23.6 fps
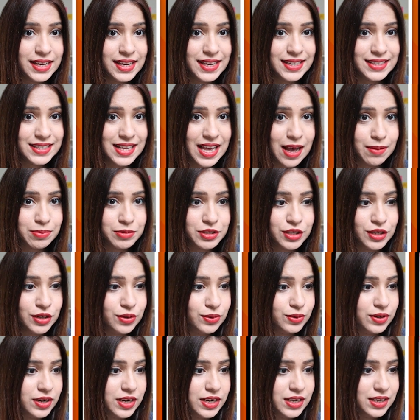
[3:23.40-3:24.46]
is
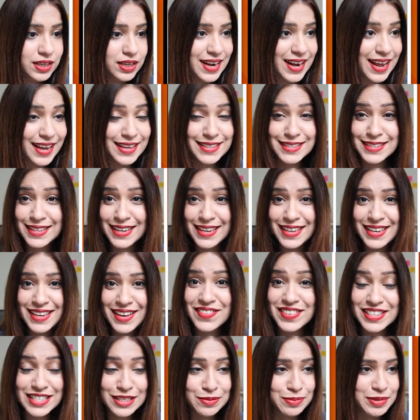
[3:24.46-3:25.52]
absolutely nicely
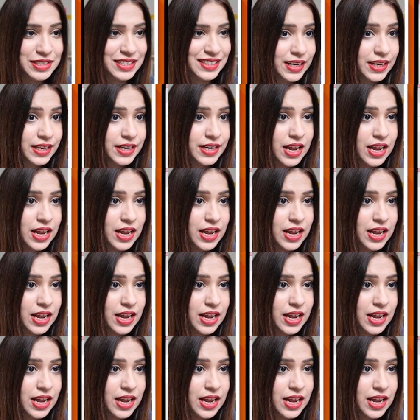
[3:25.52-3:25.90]
visible.